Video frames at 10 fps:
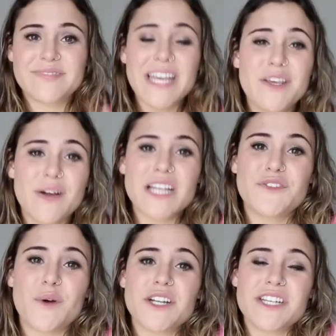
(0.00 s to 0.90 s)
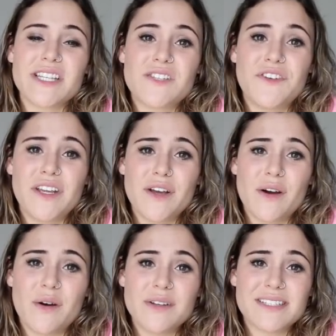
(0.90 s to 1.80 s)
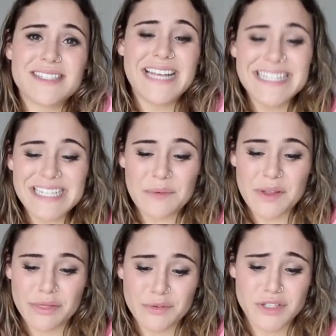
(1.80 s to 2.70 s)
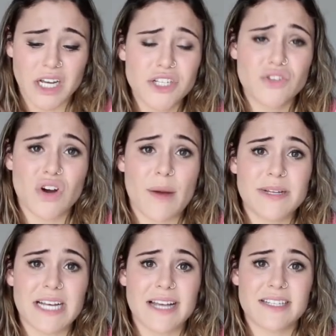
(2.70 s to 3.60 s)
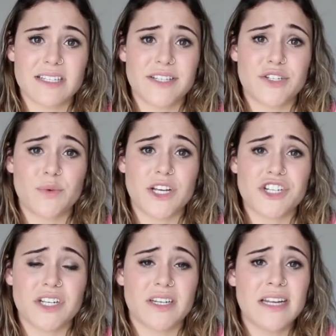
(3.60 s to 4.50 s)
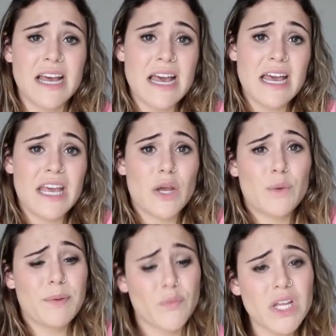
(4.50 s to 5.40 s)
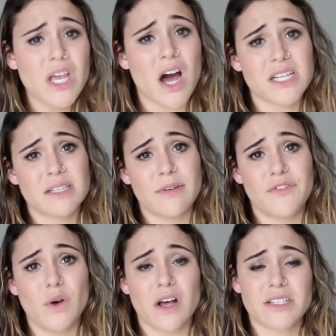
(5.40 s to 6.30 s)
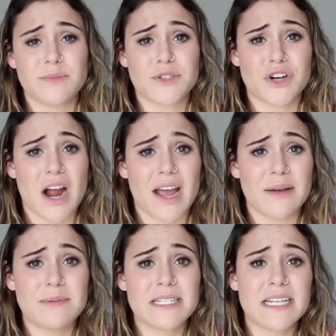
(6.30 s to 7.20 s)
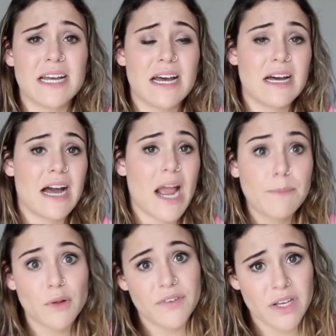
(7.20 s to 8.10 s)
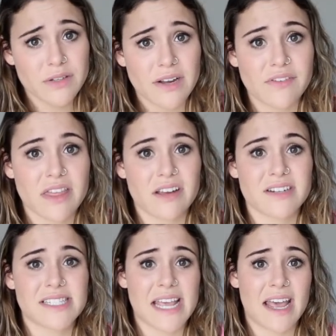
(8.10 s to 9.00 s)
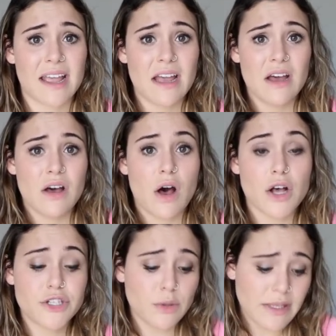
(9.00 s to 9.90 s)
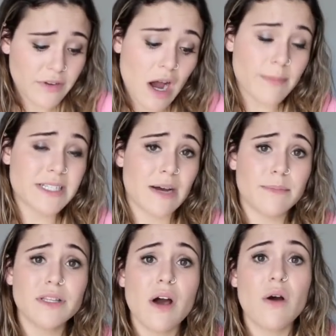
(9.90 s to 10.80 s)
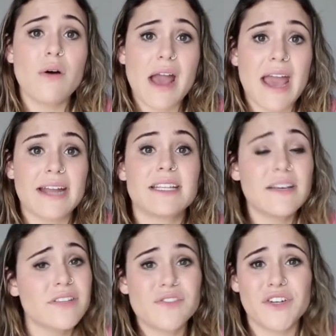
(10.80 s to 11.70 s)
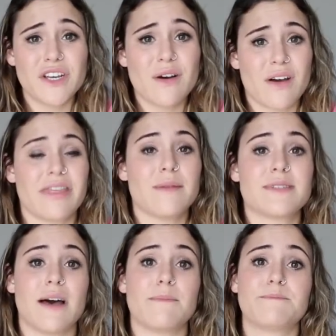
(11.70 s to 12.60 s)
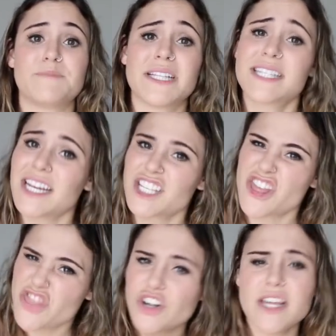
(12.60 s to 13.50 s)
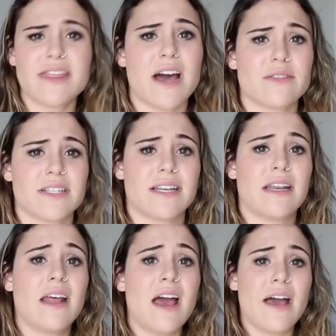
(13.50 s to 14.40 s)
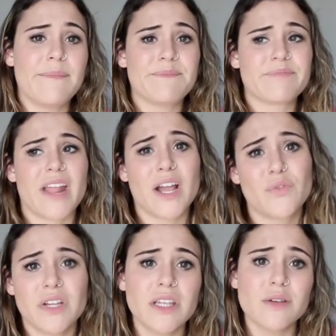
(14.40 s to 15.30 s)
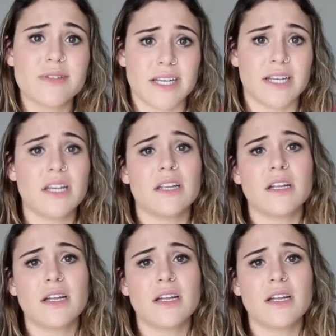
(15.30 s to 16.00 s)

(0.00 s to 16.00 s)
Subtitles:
Thank you guys for watching this video. Since I went through such a traumatizing situation, it would be really awesome if you all subscribed. I upload videos every Thursday. Also, leave a comment down below and give this video a thumbs up. Let's get it to 30,000. I could really use it.